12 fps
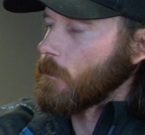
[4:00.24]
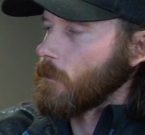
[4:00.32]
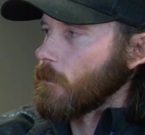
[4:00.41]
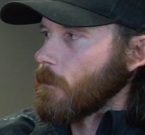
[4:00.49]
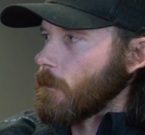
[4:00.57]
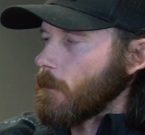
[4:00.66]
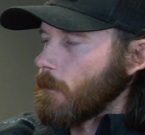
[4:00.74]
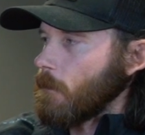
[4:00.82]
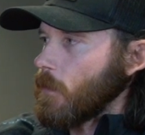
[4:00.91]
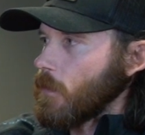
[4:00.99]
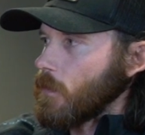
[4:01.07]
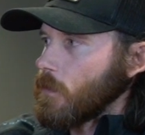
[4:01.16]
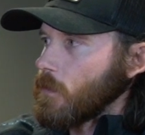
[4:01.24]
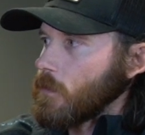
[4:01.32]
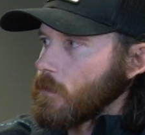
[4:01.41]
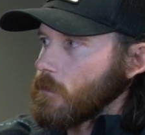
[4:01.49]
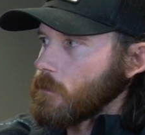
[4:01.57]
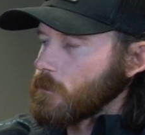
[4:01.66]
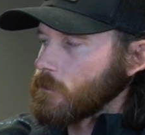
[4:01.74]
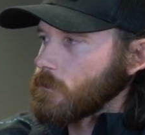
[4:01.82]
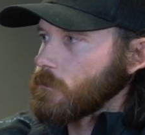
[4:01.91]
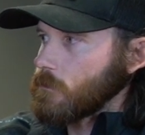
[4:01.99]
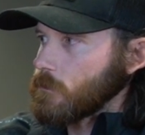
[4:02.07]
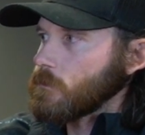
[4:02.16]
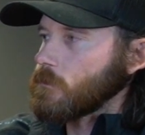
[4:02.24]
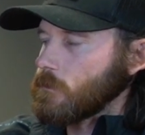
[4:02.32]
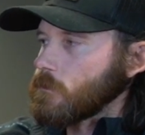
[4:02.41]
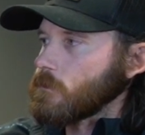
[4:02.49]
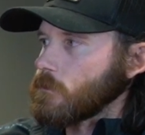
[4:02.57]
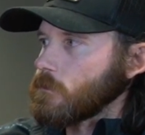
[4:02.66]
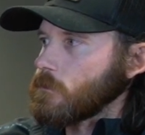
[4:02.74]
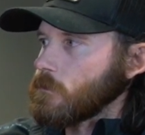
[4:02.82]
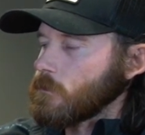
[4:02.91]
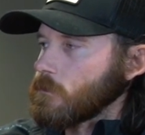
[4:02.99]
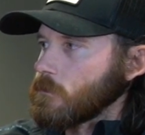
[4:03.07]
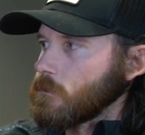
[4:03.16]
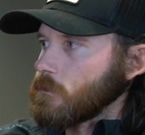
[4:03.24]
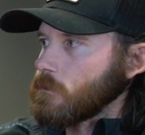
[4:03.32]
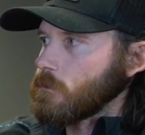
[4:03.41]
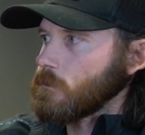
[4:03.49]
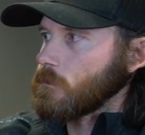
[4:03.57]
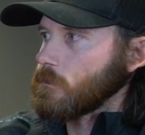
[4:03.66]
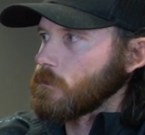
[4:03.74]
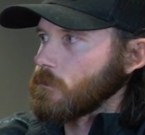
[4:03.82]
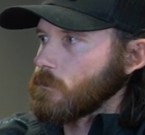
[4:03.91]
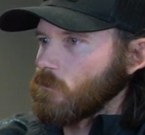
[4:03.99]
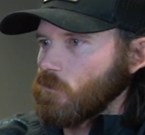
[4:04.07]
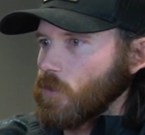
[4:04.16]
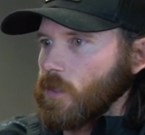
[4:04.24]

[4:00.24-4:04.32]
[no speech]